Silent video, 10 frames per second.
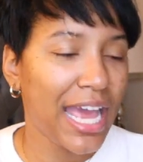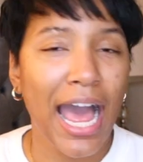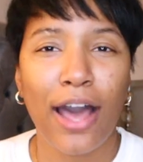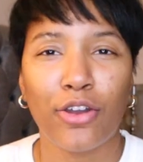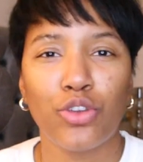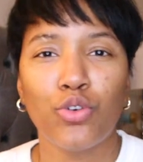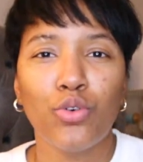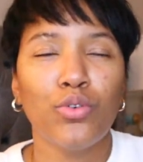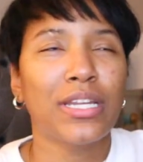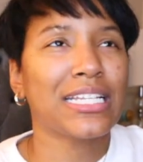how
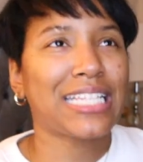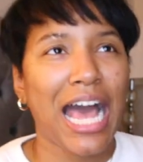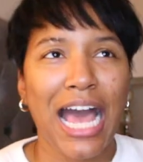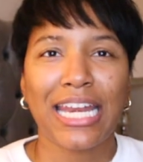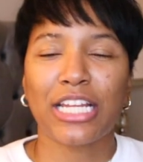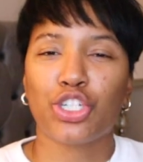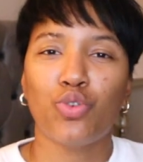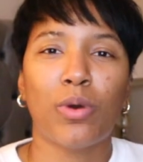you decide that you